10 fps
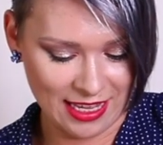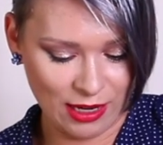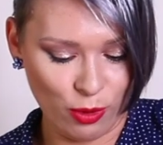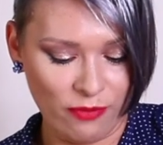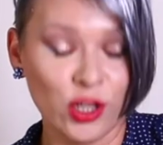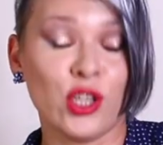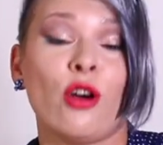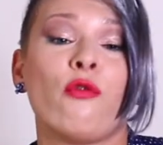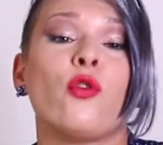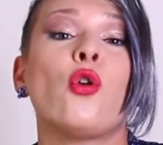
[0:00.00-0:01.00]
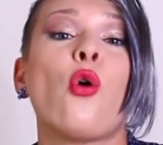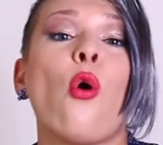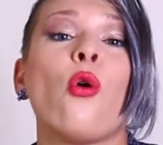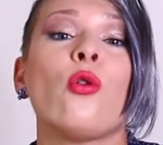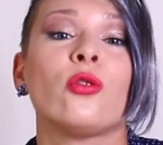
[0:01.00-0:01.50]
equivalent of
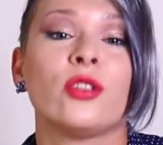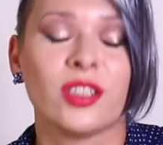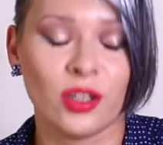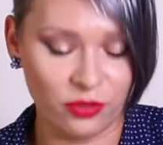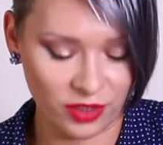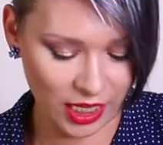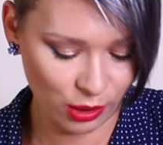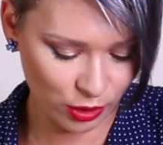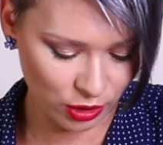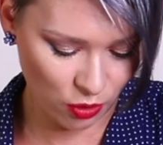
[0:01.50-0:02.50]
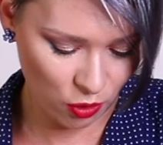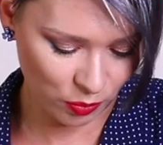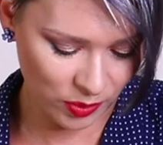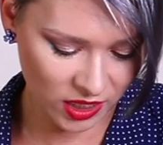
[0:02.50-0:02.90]
gold, of liquid gold,